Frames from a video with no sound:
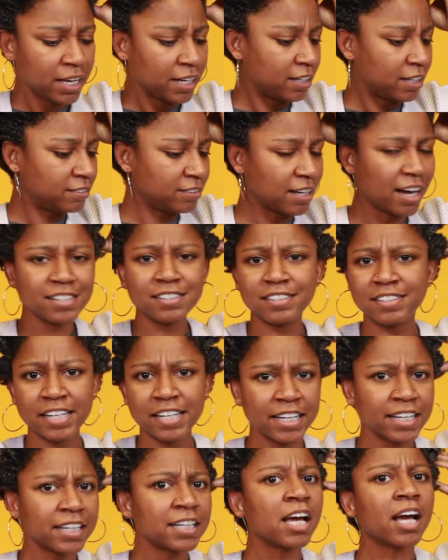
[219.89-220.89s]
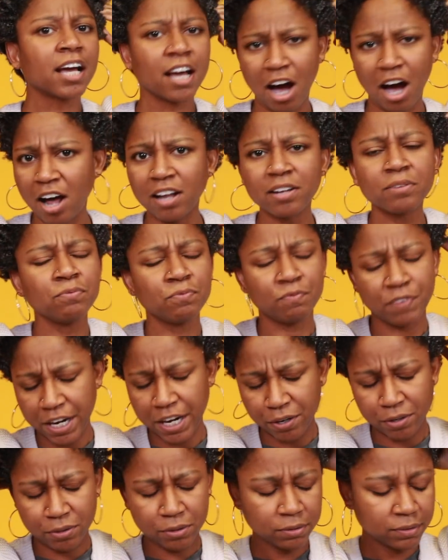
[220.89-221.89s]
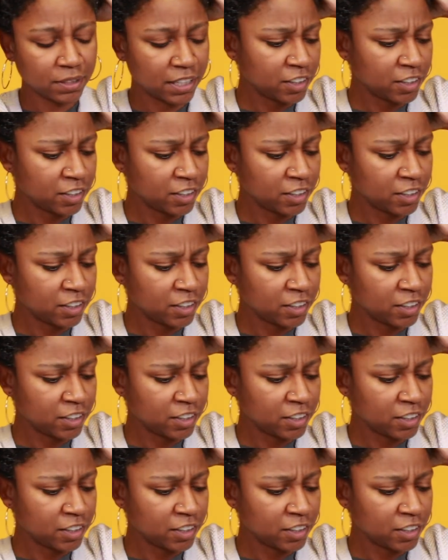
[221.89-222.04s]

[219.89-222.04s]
because I dig Colin Farrell,